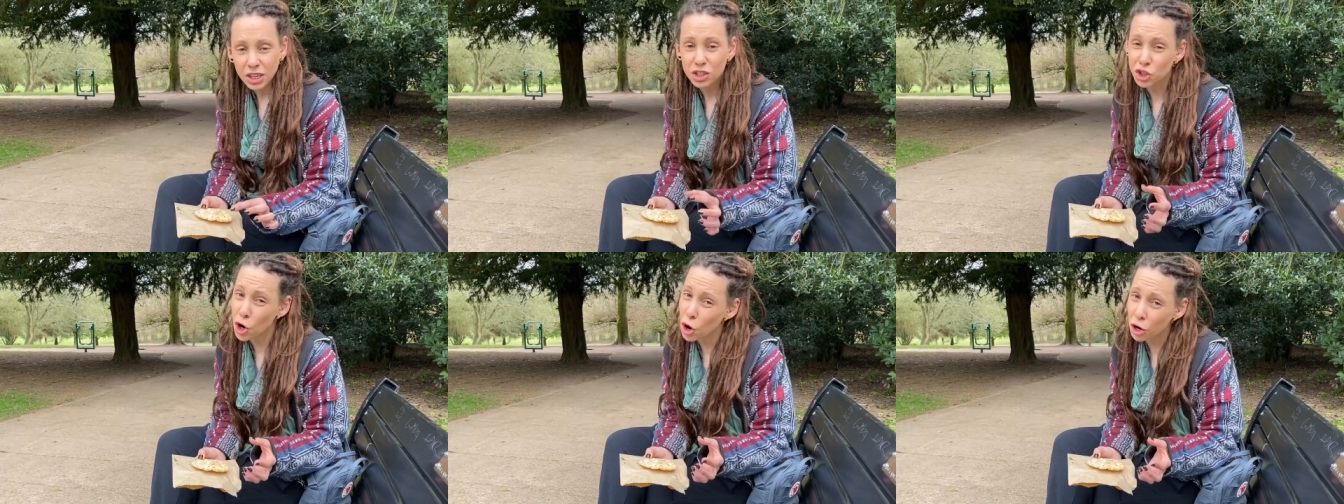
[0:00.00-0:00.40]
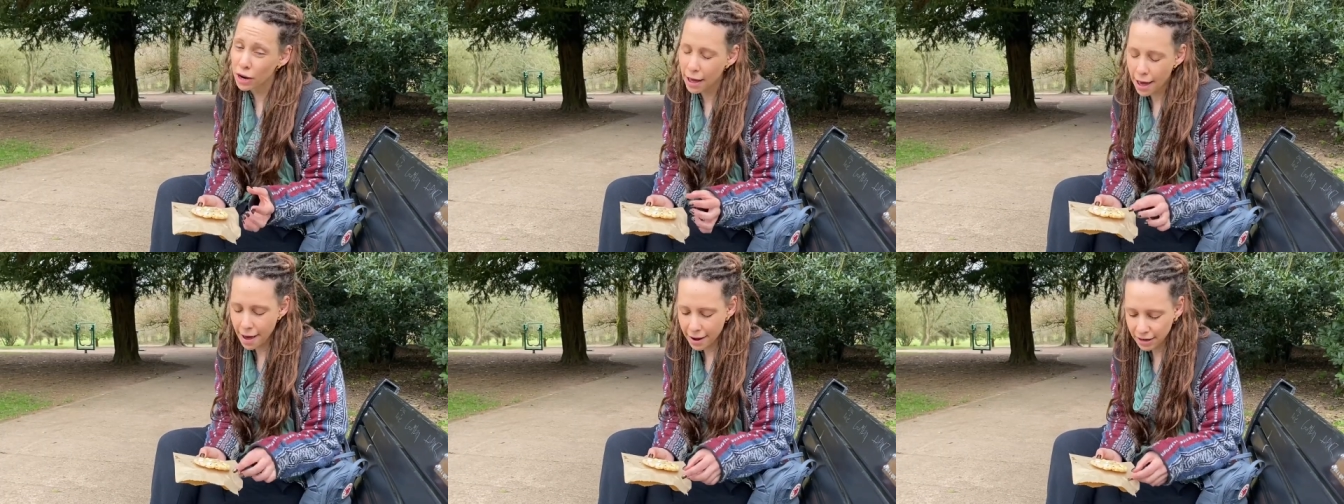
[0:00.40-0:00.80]

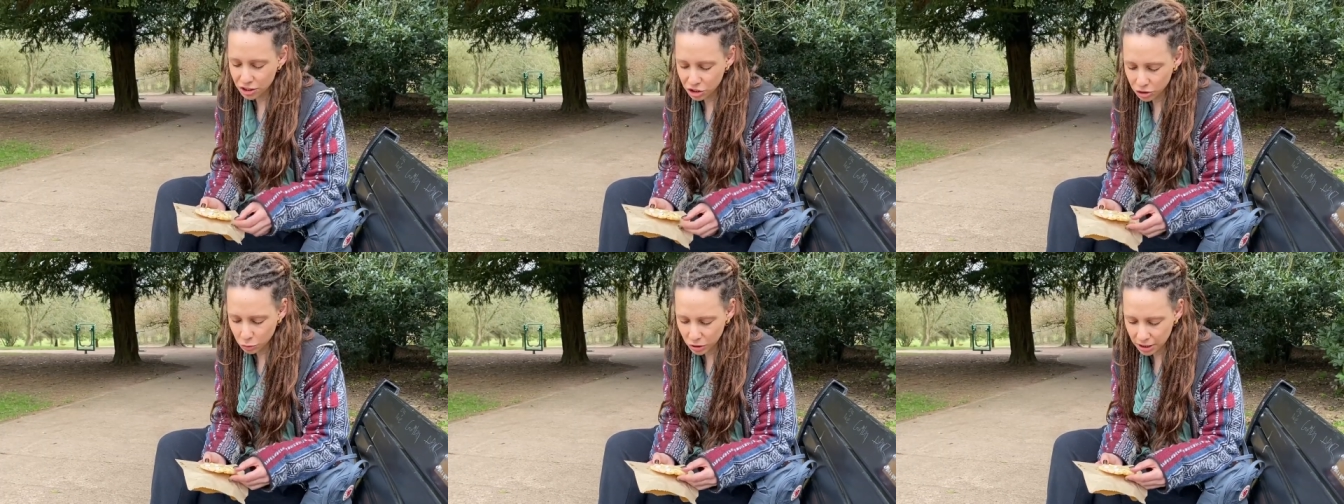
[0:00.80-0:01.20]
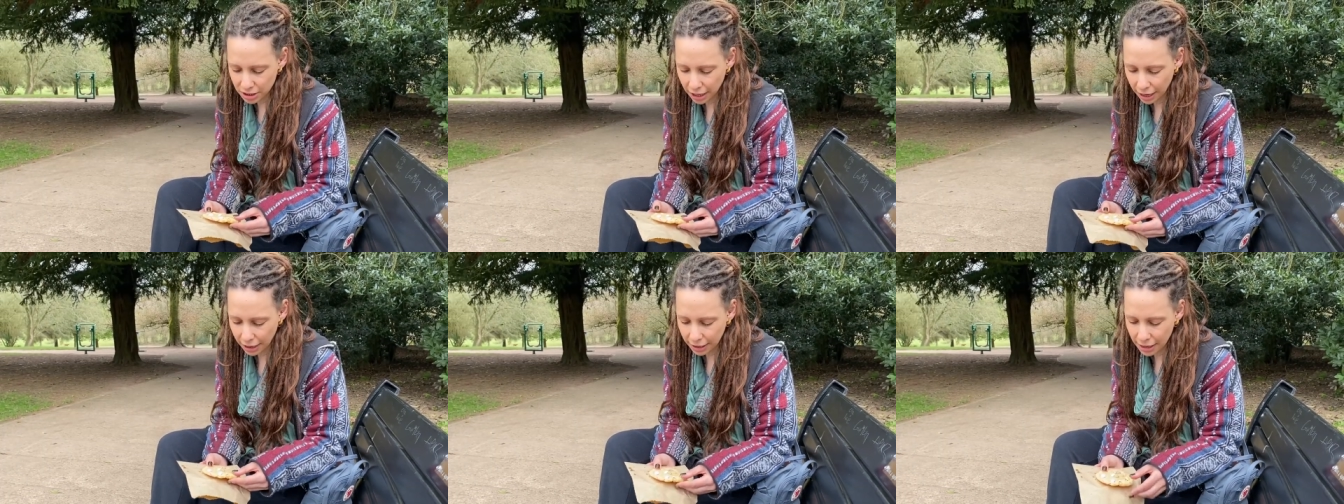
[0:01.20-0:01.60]
chocolate eggs, shall we
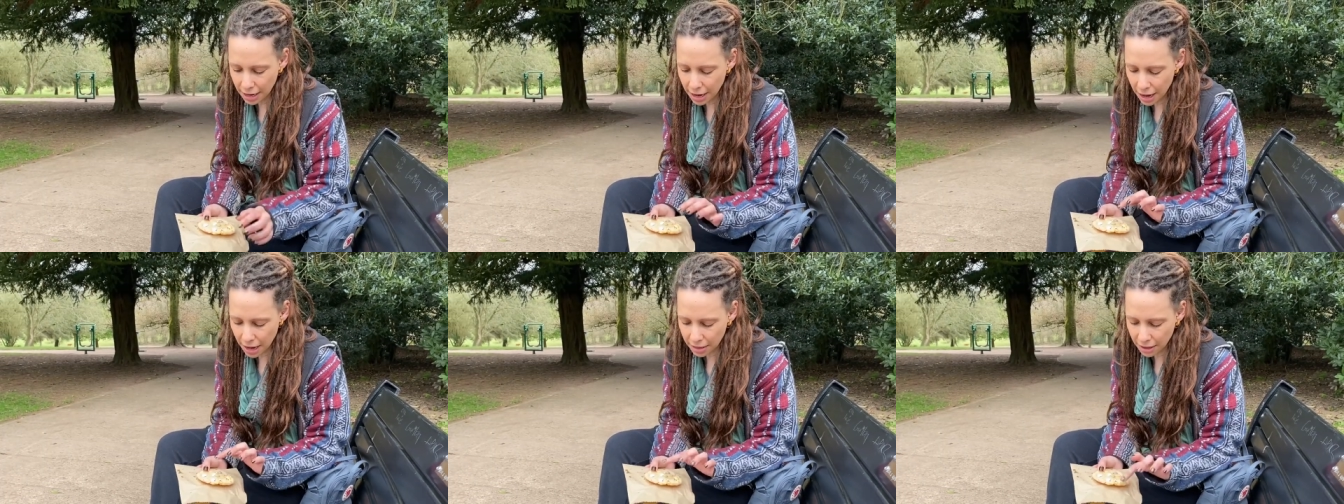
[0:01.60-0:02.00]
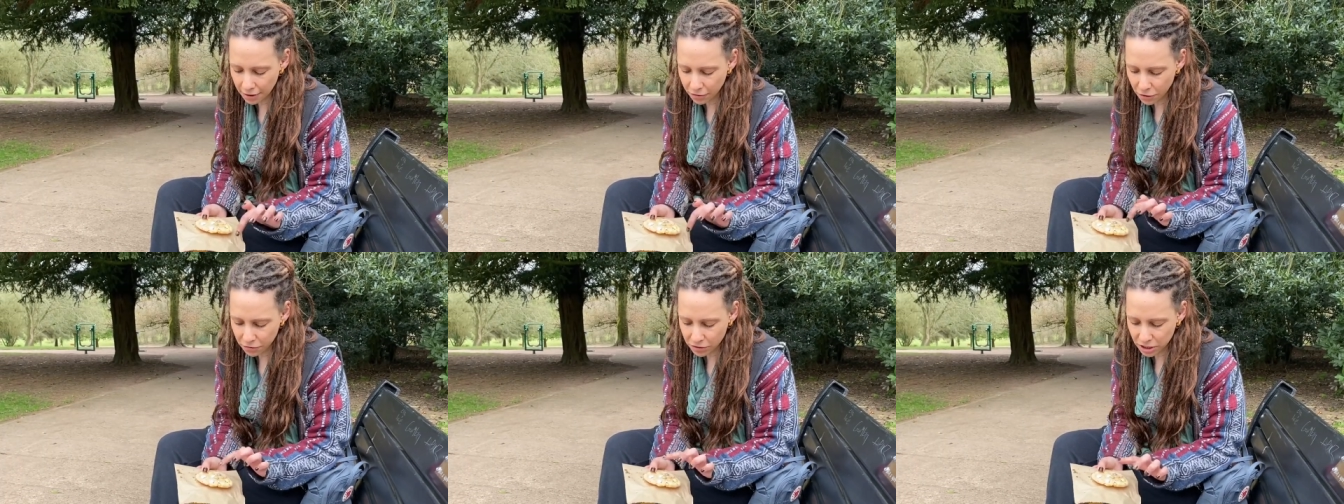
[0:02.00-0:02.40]
say, and
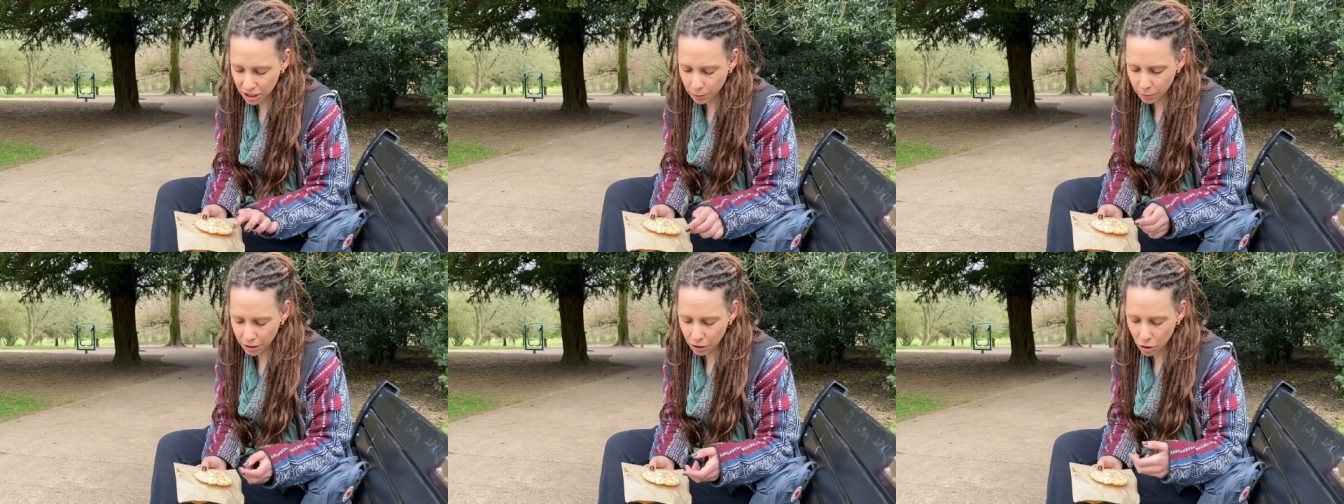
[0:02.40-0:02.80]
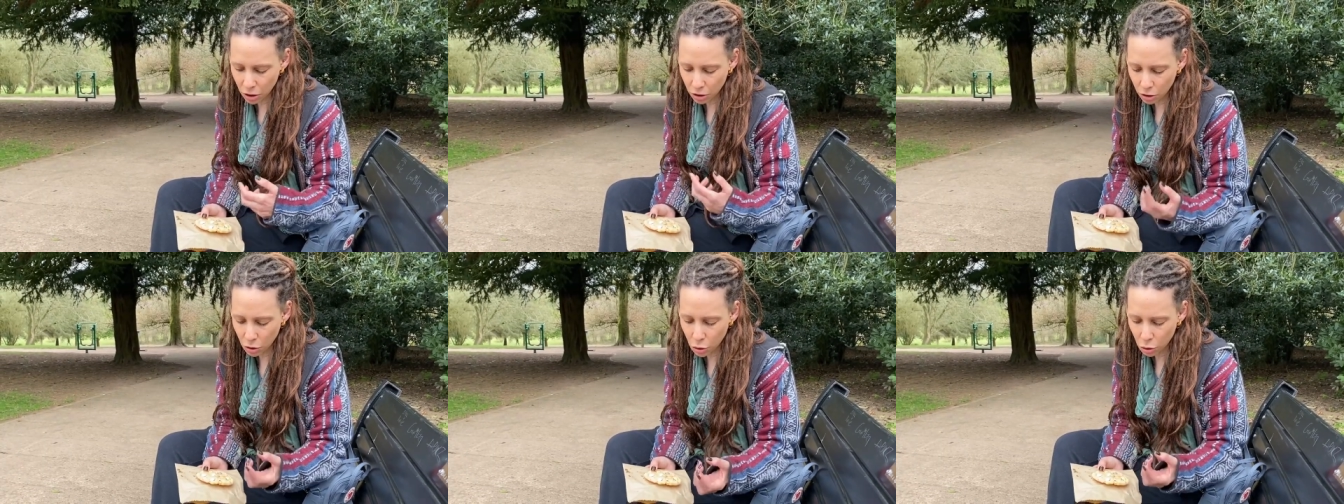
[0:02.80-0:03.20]
they've obviously been
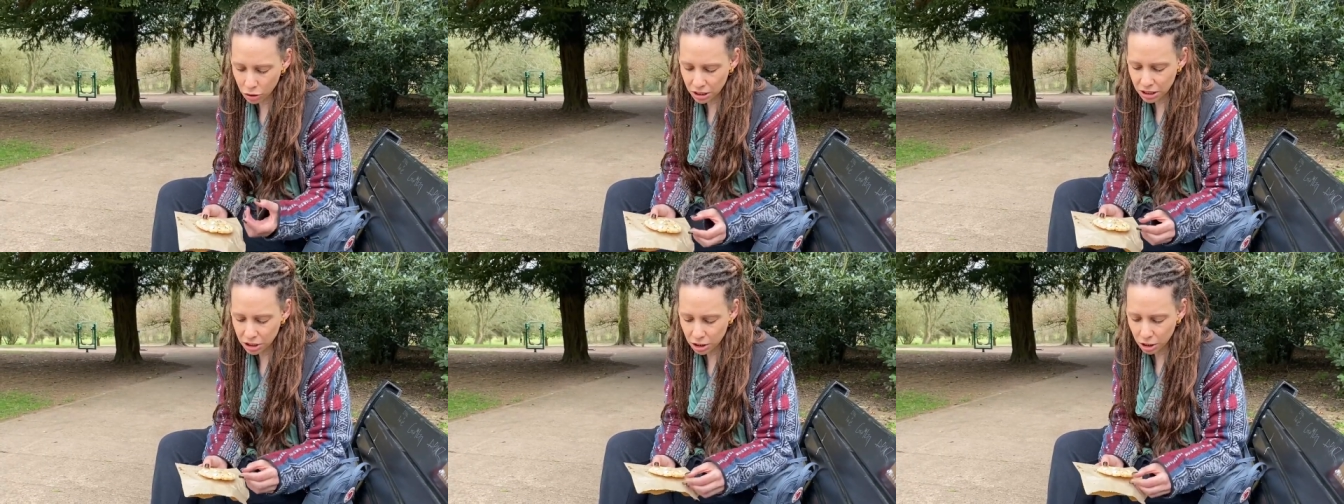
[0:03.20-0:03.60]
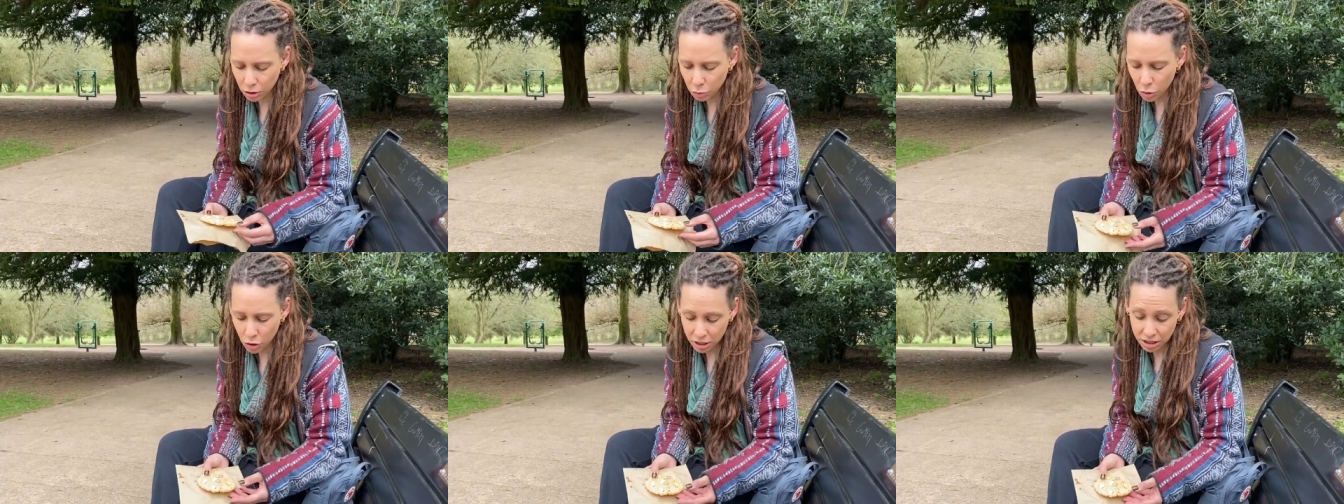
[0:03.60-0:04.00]
kind of cooked into
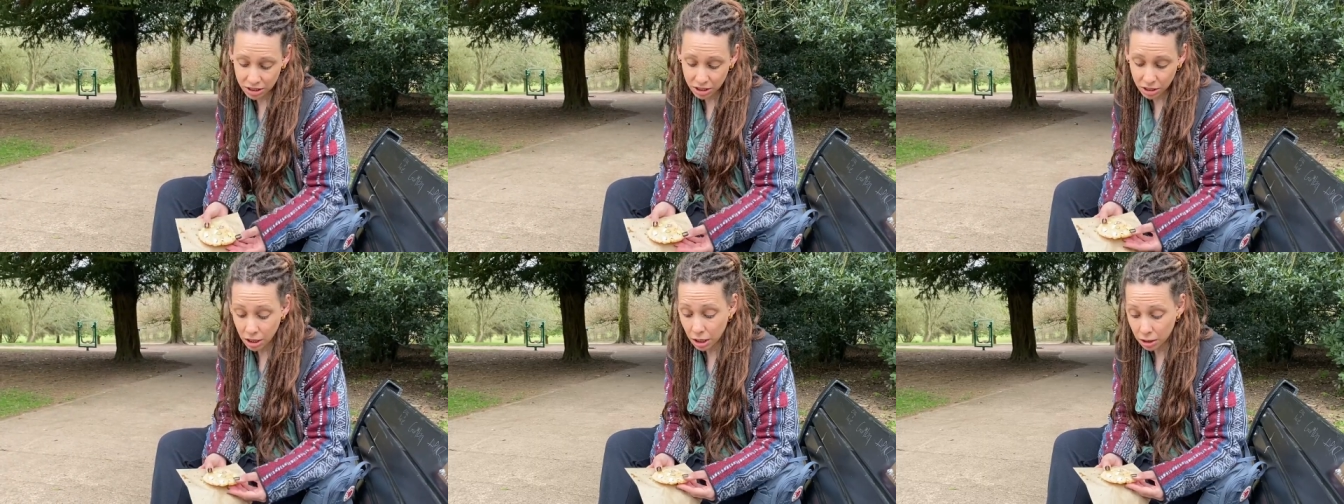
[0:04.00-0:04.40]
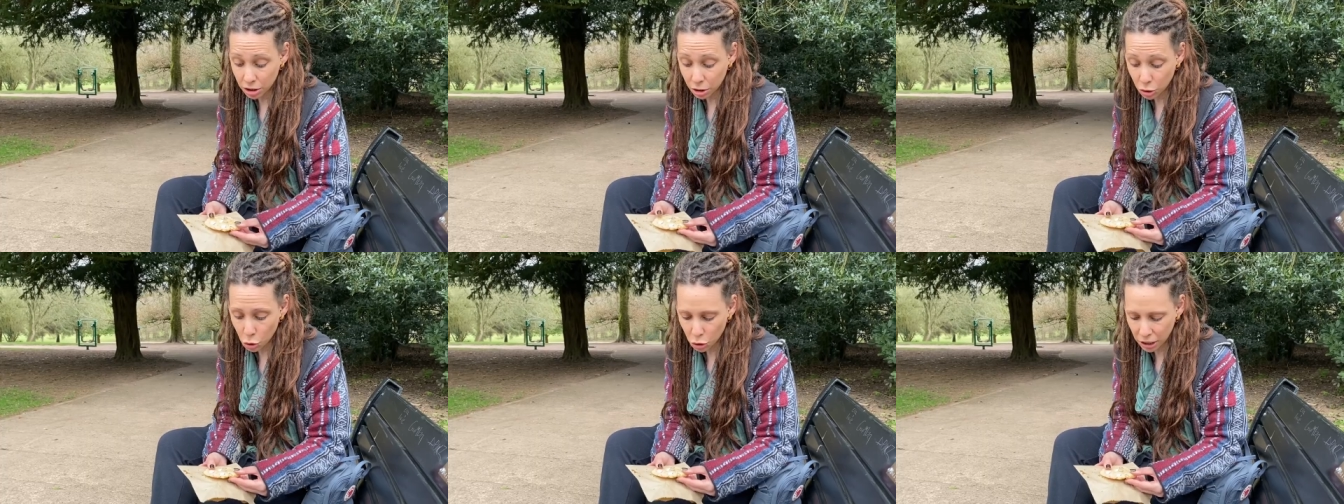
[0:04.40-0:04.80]
what is the,
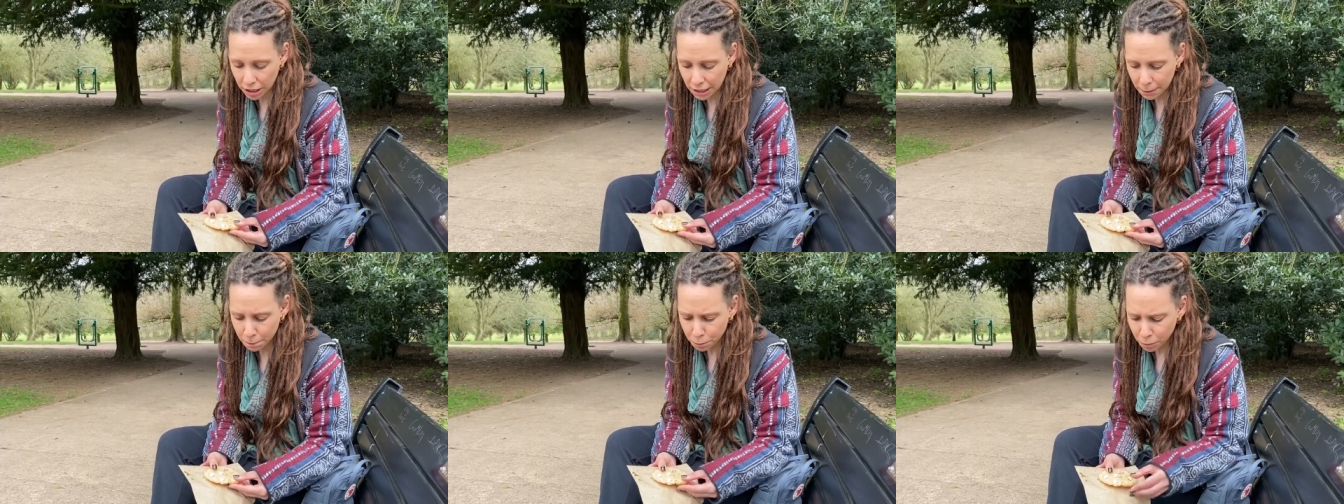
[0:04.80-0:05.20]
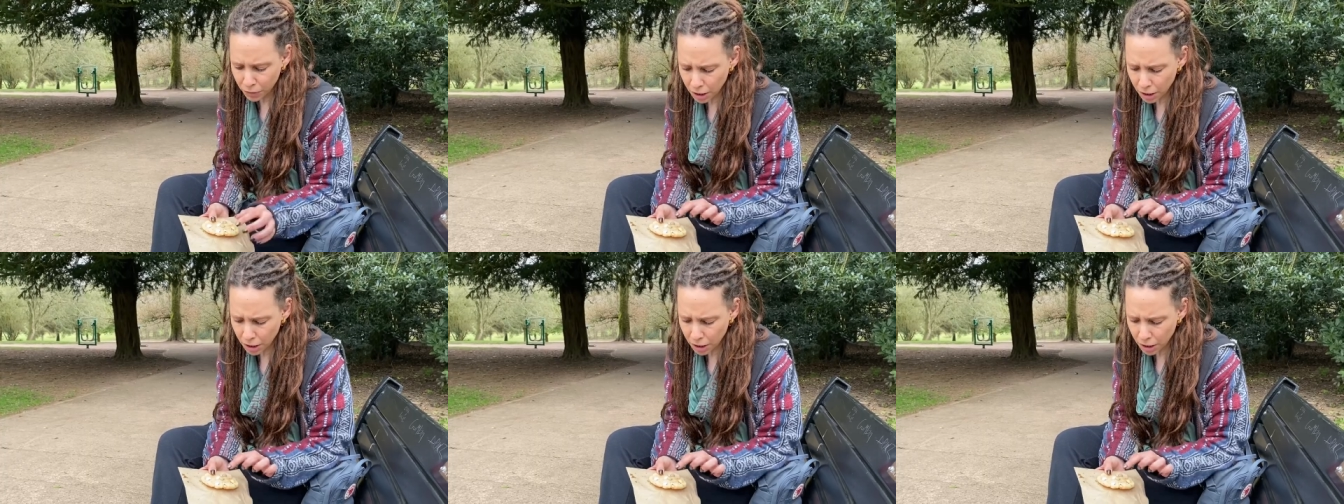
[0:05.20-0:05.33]
the cookie.